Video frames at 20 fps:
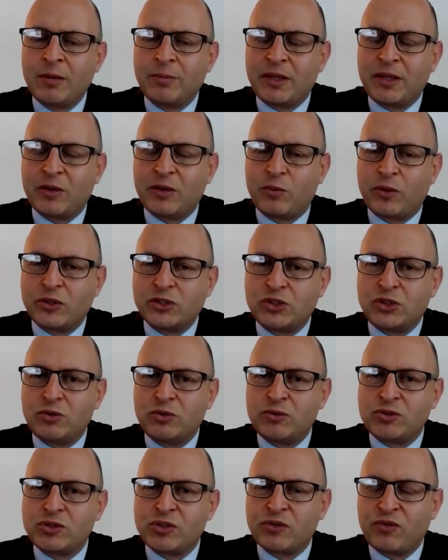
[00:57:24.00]
But then once
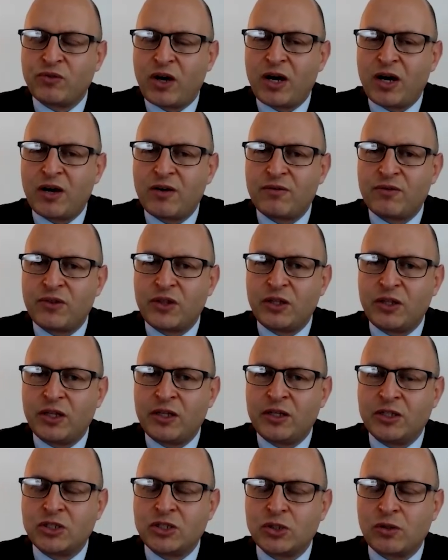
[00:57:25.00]
you survive the
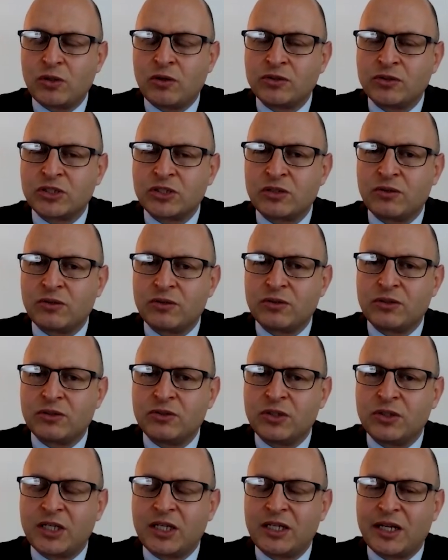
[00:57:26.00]
initial onslaught,
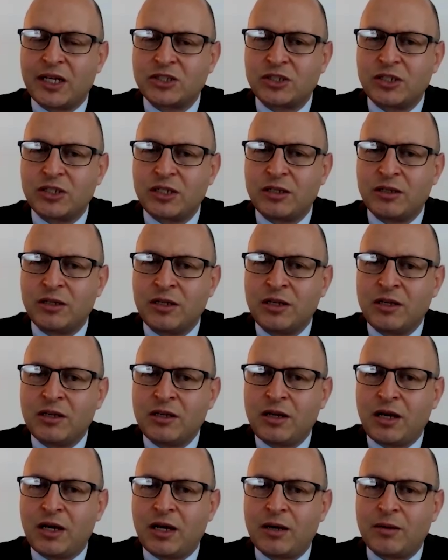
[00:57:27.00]
you can actually,
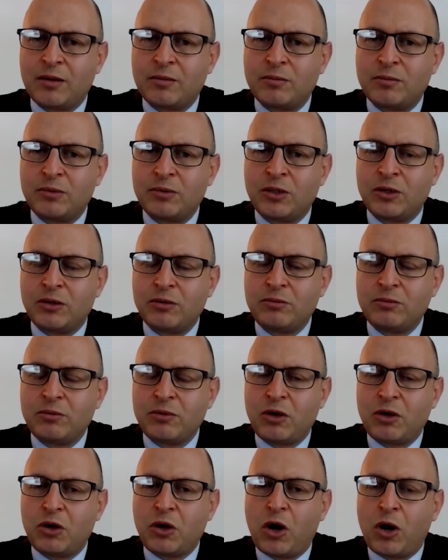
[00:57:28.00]

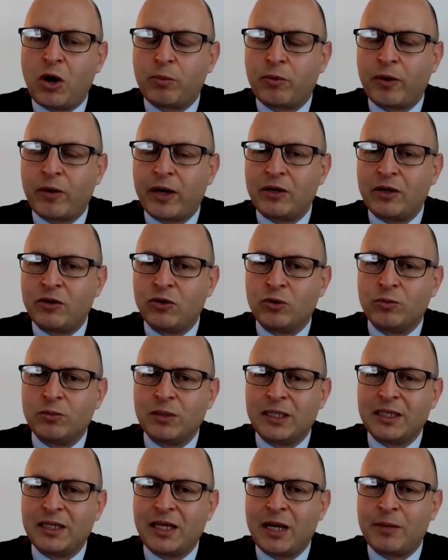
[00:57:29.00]
operate
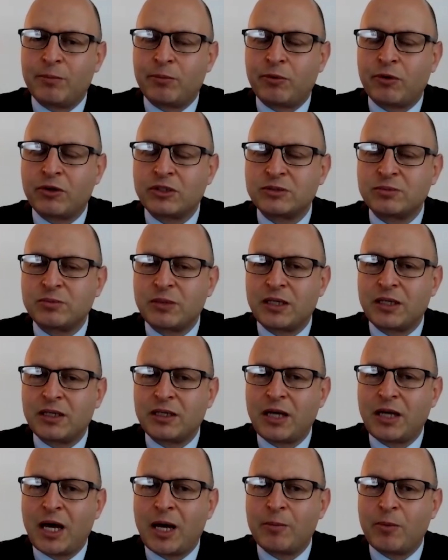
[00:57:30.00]
normally and prosper
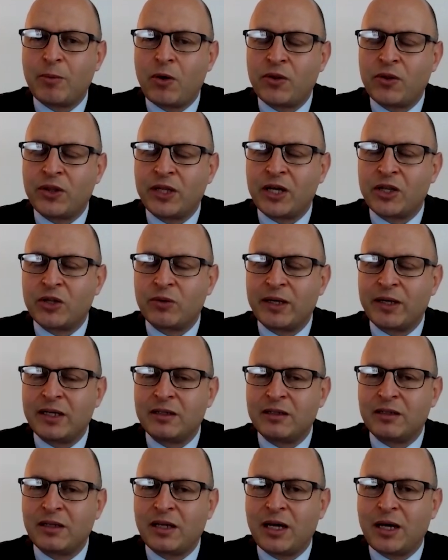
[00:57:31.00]
on the other
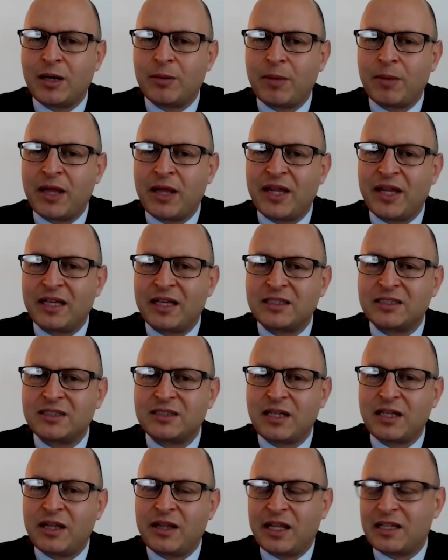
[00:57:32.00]
end. And that's
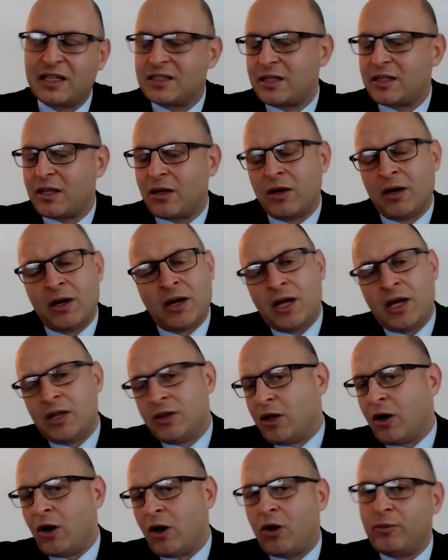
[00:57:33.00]
the
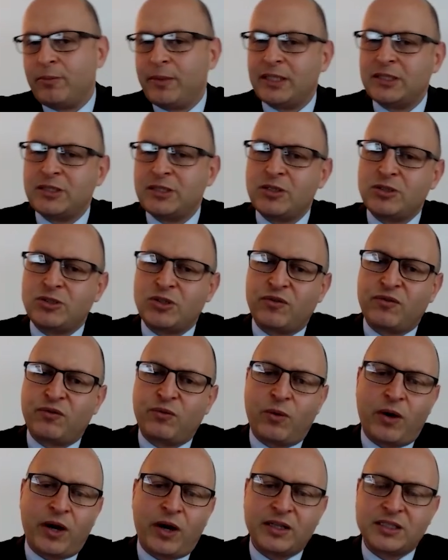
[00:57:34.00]
whole message of
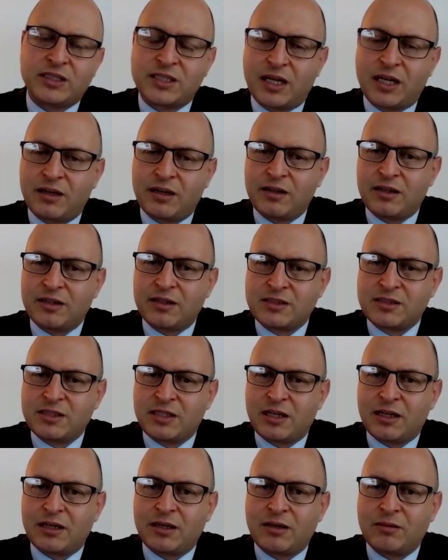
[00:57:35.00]
why I started this
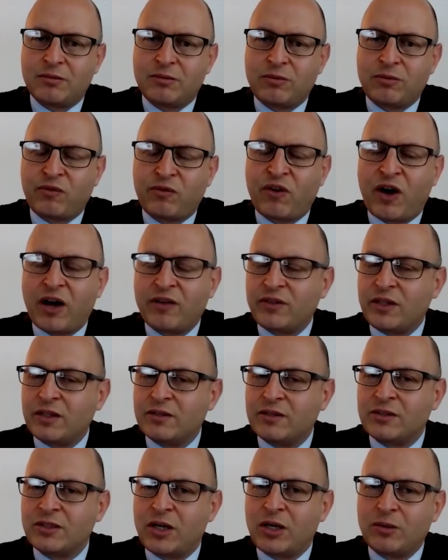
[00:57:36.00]
5
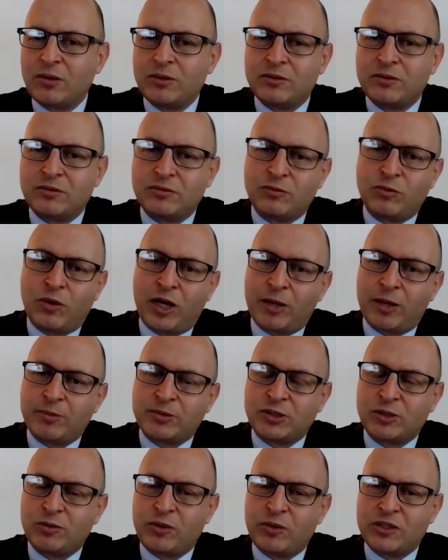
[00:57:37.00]
years ago, and while I'm
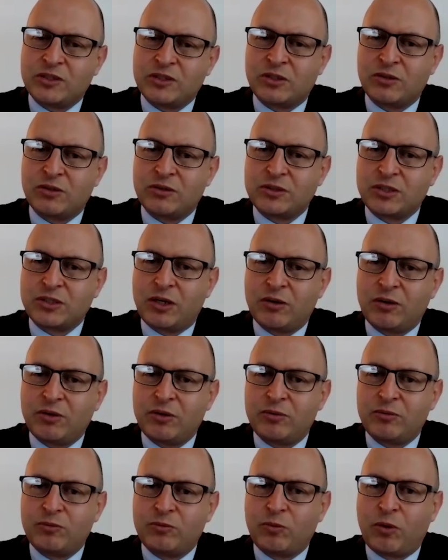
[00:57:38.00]
still with As Good as Gold,
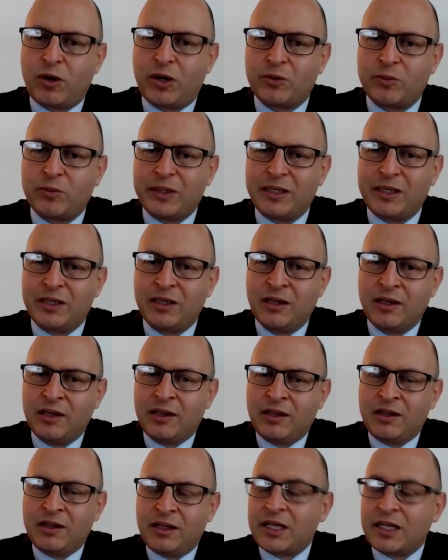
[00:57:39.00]
and why we
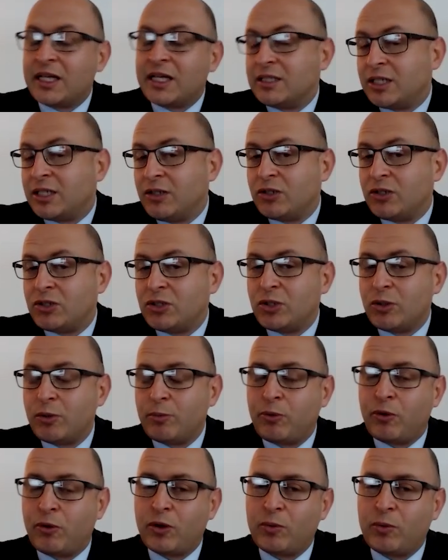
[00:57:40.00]
continue to do
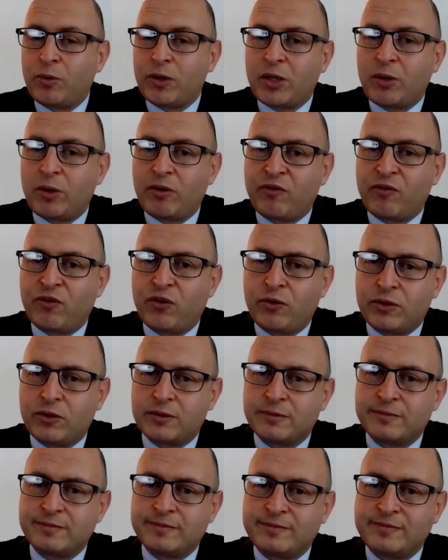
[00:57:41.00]
important work going
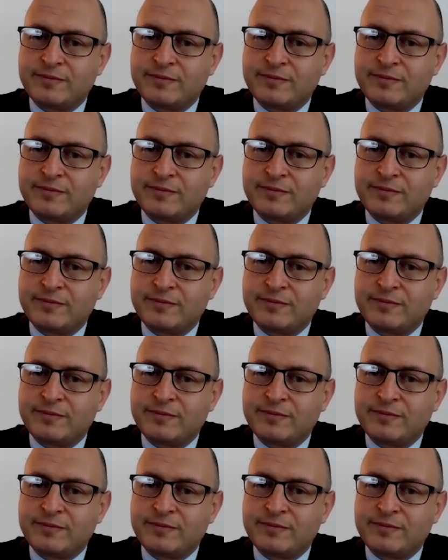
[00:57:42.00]
forward.